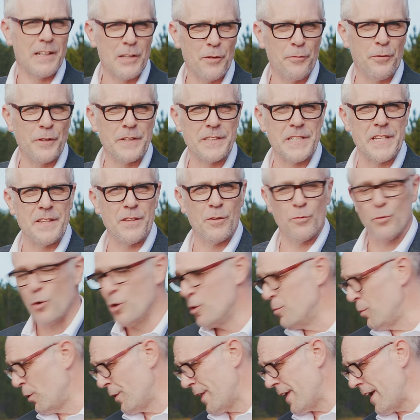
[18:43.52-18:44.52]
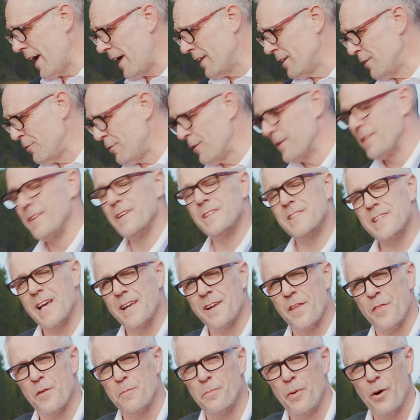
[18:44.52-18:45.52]
elephant in the room, or the elephant that's
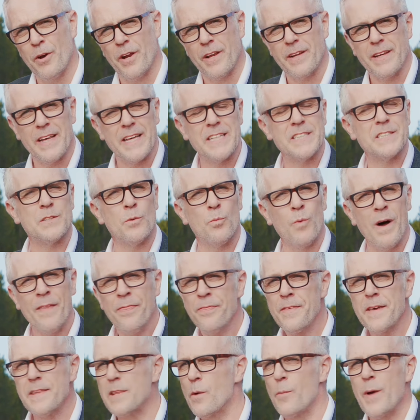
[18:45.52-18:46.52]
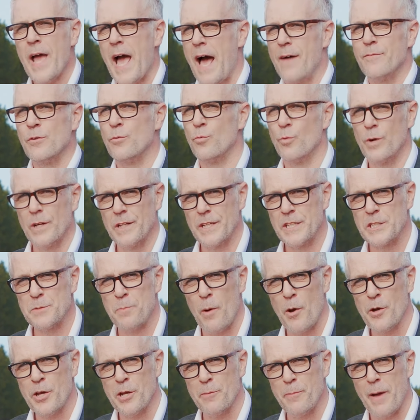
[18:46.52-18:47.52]
under the bonnet, is the one thing that we haven't really
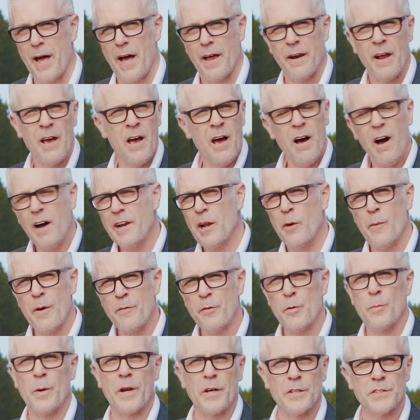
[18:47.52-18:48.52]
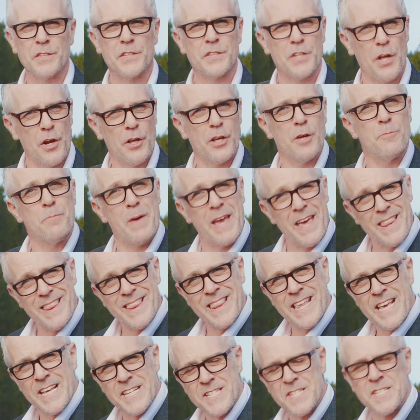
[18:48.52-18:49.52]
spoken about. I know everyone else is going to compare
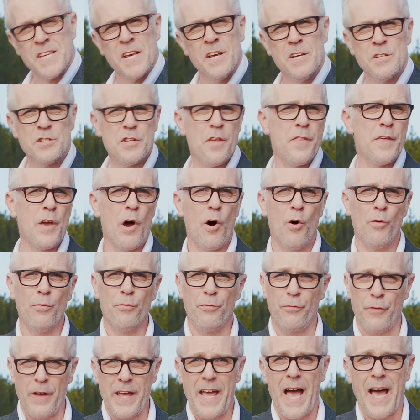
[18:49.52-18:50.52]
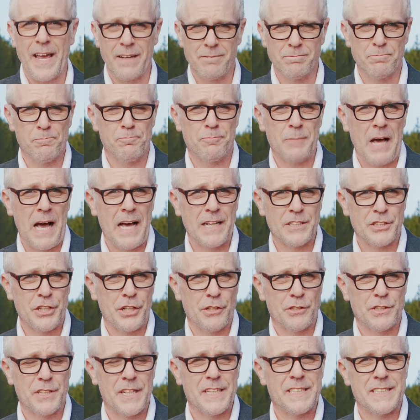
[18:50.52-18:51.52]
this to the old V8
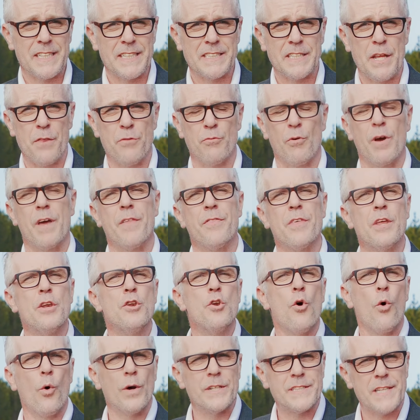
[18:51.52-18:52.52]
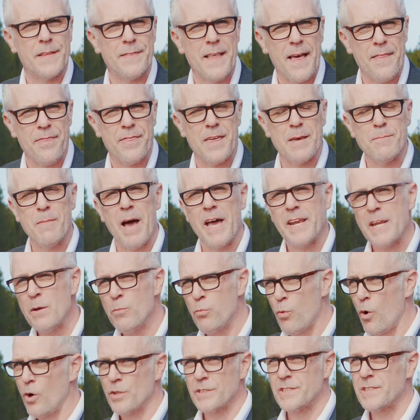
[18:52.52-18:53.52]
GLC63. The noise that thing made, it
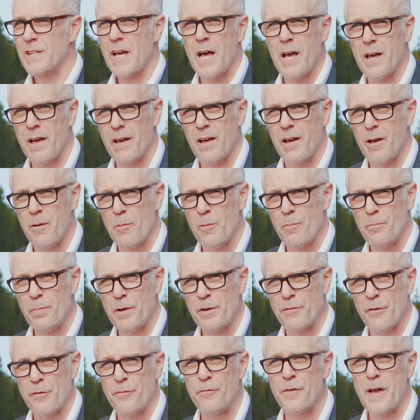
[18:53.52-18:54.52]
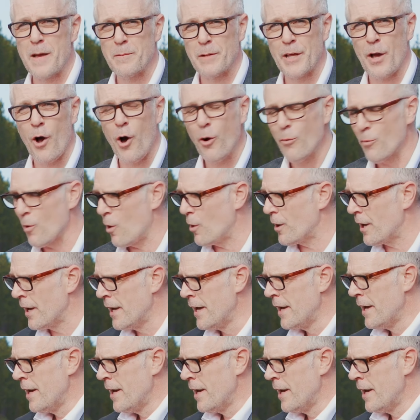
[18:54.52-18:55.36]
was a bit of a family hot rod.